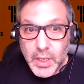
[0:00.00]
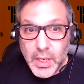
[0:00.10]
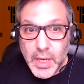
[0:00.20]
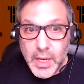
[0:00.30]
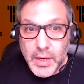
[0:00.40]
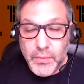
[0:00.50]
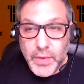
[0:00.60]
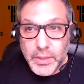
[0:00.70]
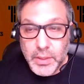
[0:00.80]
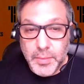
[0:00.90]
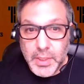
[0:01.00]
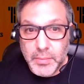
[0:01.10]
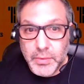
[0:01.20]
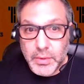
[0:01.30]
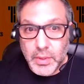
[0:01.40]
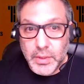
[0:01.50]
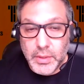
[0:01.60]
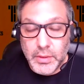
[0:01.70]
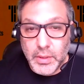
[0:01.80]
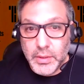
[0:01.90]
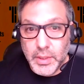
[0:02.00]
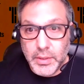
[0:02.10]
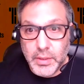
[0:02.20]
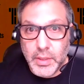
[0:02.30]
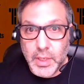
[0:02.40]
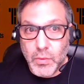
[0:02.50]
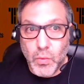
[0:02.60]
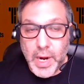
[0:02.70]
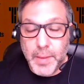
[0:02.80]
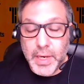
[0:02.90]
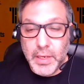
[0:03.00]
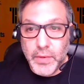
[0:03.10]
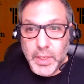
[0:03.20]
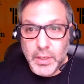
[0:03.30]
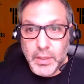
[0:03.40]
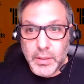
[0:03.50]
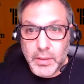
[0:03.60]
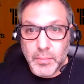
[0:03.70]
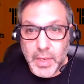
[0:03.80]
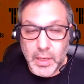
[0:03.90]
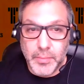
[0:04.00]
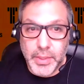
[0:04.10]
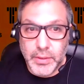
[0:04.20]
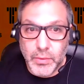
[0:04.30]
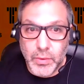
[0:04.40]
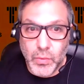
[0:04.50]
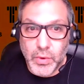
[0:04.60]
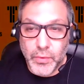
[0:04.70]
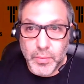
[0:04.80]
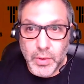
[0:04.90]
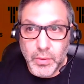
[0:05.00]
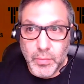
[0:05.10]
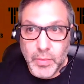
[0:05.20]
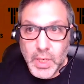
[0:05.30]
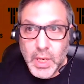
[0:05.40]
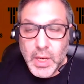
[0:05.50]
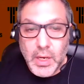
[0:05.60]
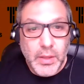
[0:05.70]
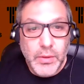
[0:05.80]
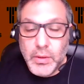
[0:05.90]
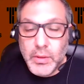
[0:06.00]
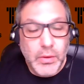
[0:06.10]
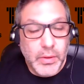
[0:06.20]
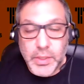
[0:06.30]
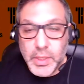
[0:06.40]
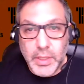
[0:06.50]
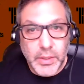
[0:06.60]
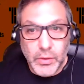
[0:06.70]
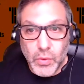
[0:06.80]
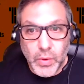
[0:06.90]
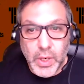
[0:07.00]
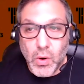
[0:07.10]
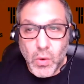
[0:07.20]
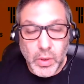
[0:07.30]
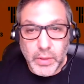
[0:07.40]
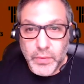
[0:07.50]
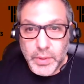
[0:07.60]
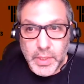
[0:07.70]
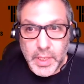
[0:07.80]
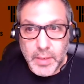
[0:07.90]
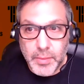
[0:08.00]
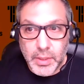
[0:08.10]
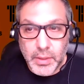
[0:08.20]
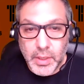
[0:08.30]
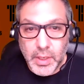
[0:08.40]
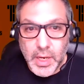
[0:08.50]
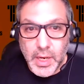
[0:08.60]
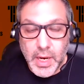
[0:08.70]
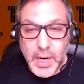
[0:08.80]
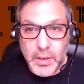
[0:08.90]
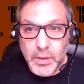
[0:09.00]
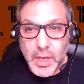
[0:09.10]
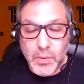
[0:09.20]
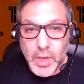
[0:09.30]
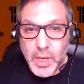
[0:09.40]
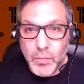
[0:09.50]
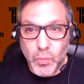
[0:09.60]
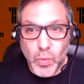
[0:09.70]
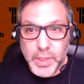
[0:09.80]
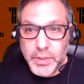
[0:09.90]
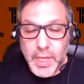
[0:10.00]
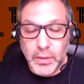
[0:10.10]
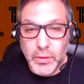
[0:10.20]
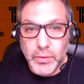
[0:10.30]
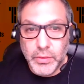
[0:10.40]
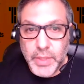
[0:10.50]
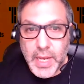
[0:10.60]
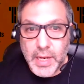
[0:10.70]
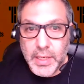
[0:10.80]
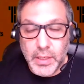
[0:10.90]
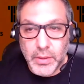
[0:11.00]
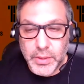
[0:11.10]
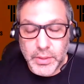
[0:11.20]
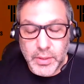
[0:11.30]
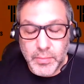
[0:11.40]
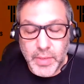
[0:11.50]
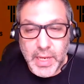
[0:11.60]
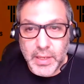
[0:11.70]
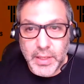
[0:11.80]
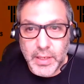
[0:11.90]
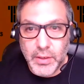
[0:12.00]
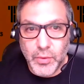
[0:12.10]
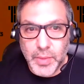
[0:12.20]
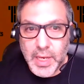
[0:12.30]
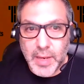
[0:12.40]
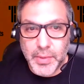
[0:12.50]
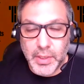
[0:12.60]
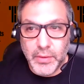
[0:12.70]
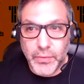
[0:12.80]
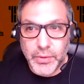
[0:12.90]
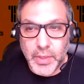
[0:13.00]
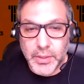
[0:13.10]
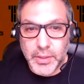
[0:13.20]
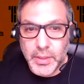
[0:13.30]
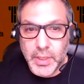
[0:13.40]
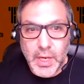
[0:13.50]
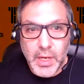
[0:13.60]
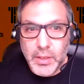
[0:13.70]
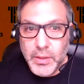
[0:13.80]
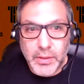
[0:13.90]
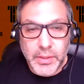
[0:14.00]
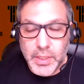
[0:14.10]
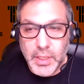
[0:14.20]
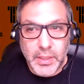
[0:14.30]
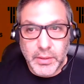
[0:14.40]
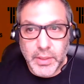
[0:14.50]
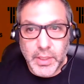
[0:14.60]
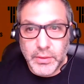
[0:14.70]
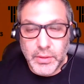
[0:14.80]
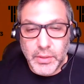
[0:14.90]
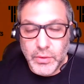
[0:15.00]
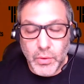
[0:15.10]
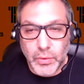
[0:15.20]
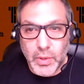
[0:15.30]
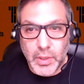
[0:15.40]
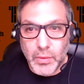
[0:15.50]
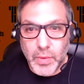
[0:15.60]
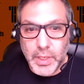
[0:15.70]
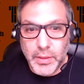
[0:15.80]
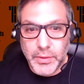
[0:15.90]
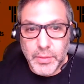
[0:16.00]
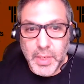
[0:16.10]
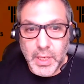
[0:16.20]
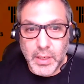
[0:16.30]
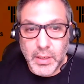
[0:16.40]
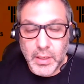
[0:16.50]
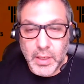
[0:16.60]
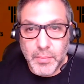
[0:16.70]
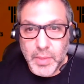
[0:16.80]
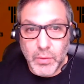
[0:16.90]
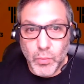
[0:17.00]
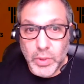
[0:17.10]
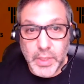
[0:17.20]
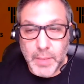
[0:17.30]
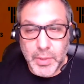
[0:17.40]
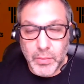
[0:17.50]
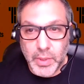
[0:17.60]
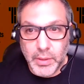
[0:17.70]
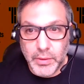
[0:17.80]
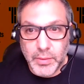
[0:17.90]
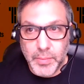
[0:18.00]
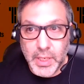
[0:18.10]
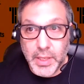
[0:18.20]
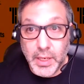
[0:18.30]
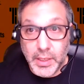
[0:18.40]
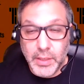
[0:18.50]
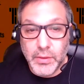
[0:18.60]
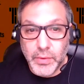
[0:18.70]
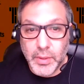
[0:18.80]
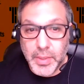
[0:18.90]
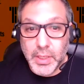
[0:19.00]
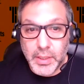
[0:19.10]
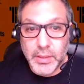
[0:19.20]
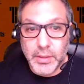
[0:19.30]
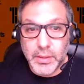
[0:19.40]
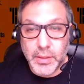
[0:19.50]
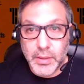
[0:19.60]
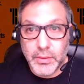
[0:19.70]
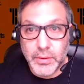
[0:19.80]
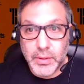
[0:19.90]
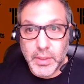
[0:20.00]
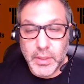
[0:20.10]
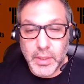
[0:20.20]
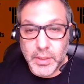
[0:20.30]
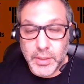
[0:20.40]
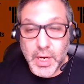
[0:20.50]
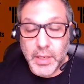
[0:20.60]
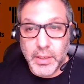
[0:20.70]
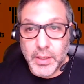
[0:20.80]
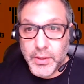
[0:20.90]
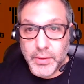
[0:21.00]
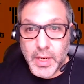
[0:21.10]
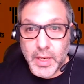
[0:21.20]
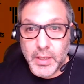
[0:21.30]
And eventually it becomes a decision like, why am I even here? My company's going work from home. New York City is ignoring all of this dynamic. And once they lose that ecosystem, that human capital infrastructure, New York City is no longer what it used to be. I mean, it will not be what it used to be. They need to really pay attention to this. It's shocking that they're not.